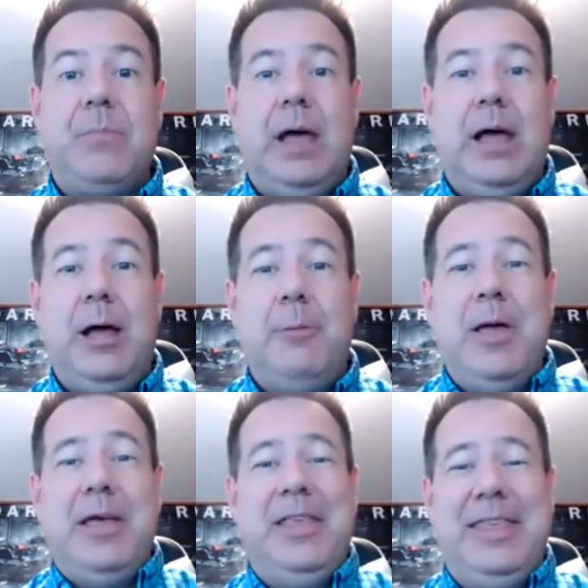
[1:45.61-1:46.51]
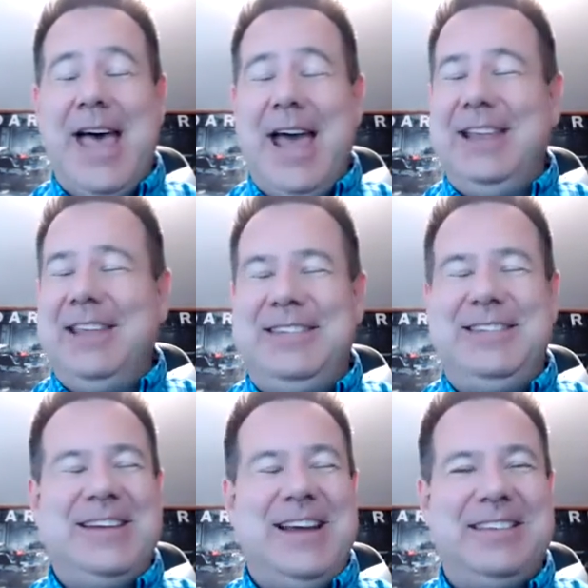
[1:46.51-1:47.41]
That is
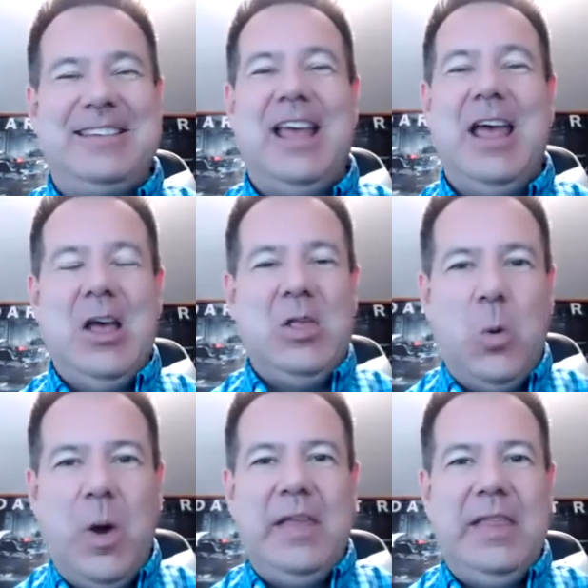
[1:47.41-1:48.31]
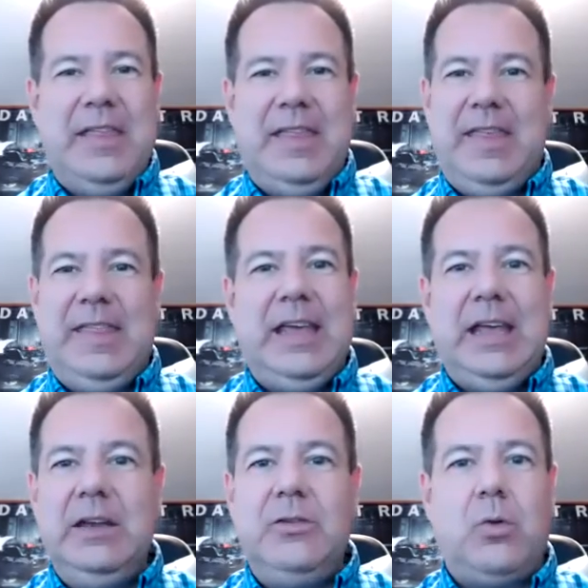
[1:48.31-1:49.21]
just the way that the
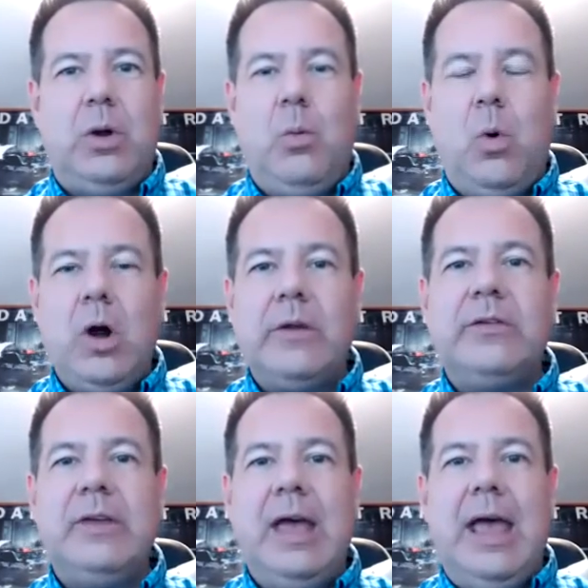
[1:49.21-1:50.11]
industry works.